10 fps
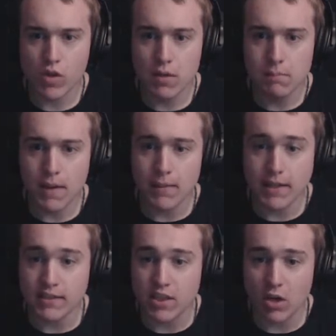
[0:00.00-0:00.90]
Maybe
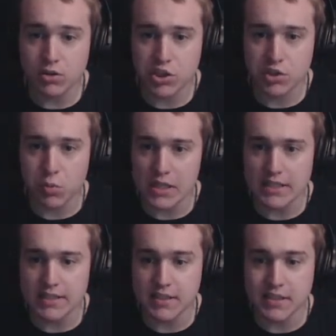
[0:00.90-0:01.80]
these ghosts just want to
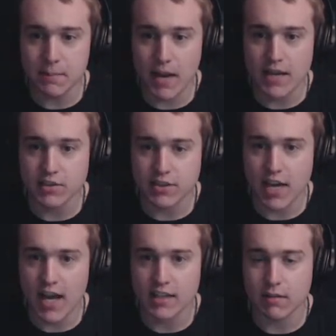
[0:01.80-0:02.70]
listen to some Michael
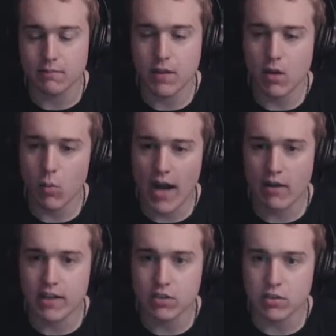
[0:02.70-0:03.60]
Jack Wow,
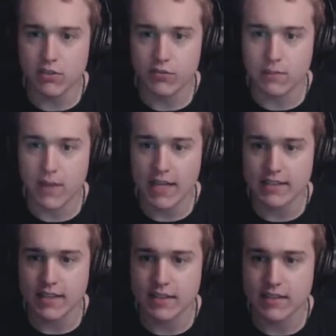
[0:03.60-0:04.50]
I totally flubbed that
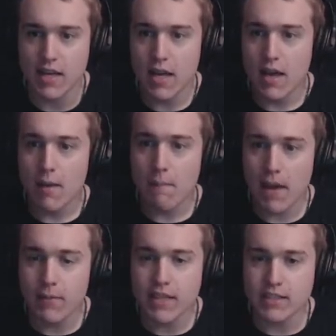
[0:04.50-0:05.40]
sentence.
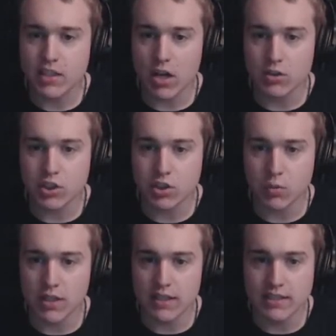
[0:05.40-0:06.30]
Maybe these ghosts just
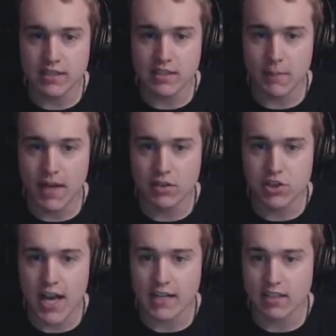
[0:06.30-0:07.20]
want to listen to some Michael
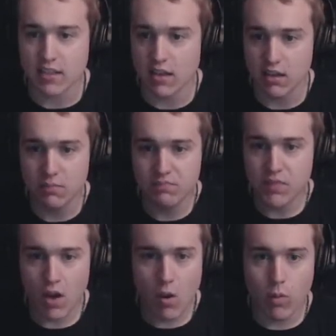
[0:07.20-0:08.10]
Jackson, you know?
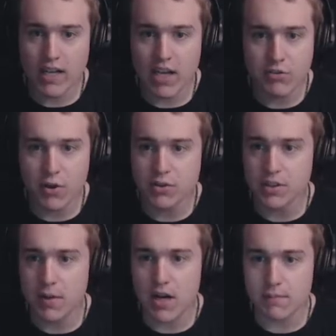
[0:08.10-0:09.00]
Why not throw
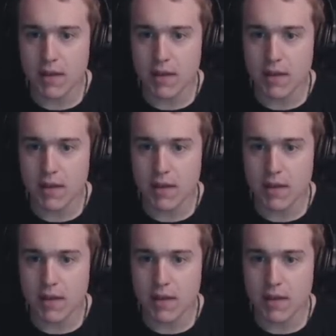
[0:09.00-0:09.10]
some on?